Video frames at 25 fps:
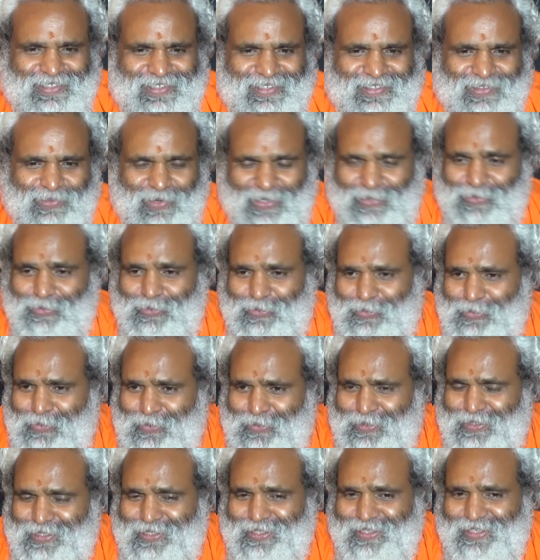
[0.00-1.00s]
What to
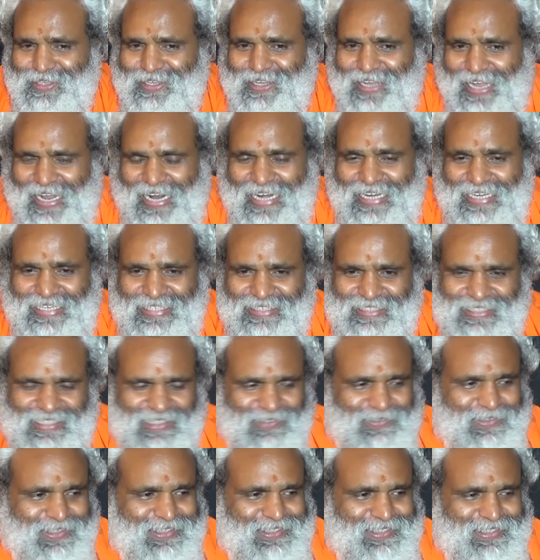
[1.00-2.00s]
do? And
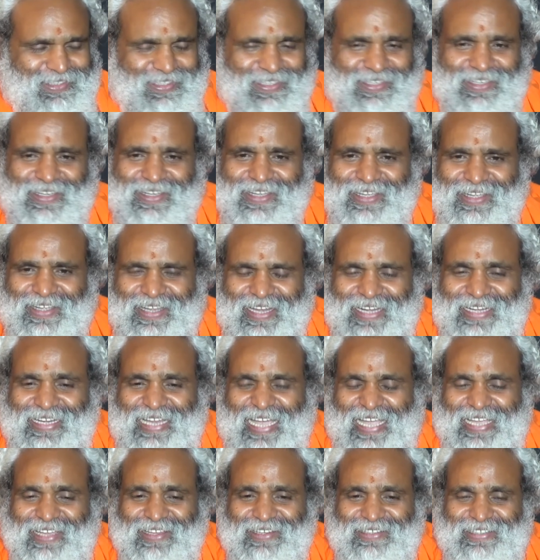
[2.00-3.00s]
discovers a
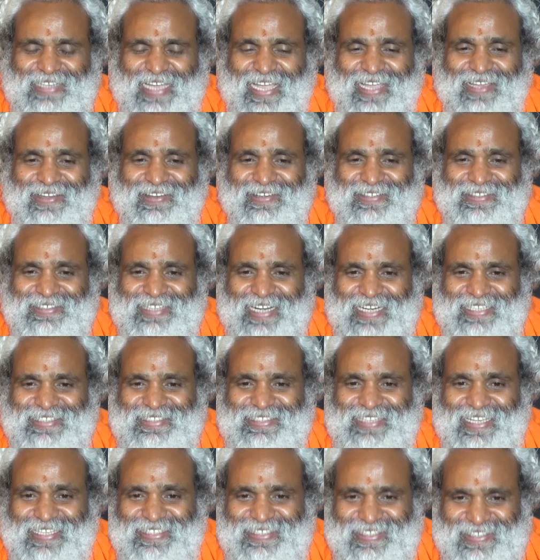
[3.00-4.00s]
tiger
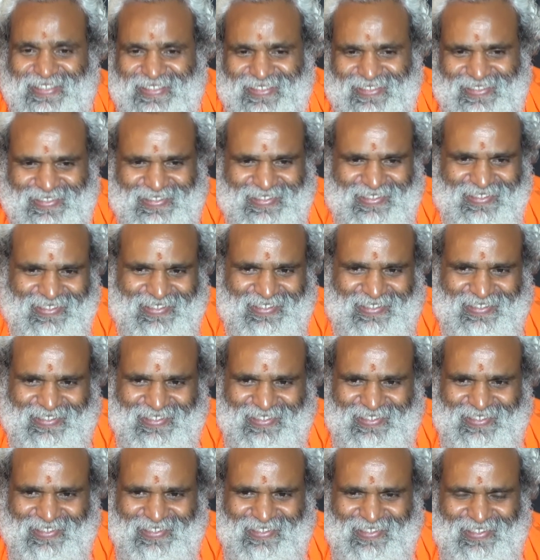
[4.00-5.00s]
starts chasing.
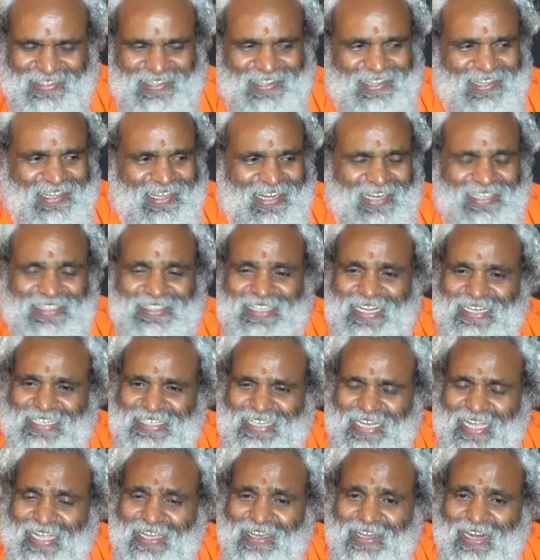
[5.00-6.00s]
And that
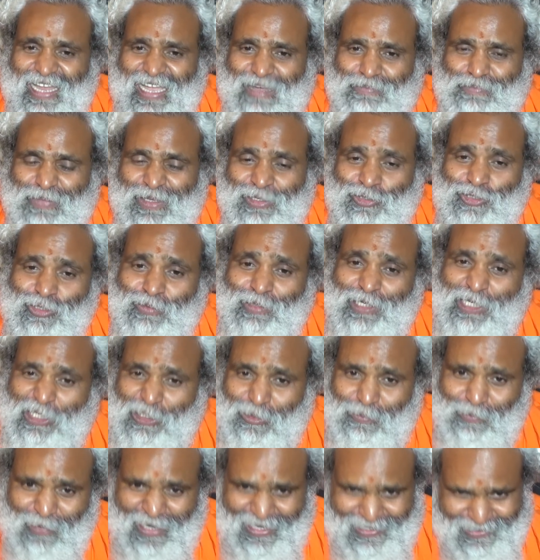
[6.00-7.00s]
tiger happens to be
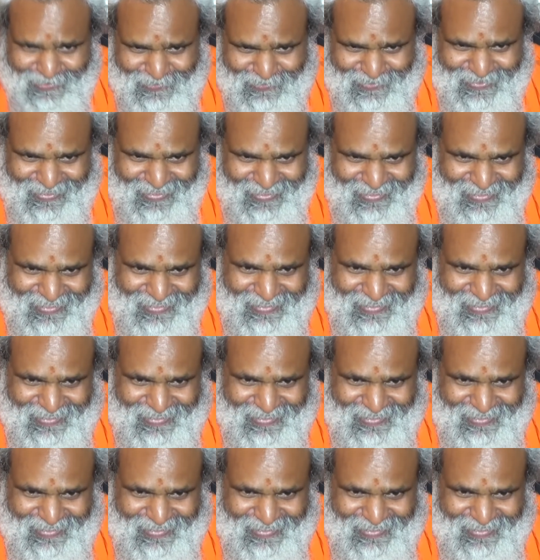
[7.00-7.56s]
leopard. Okay?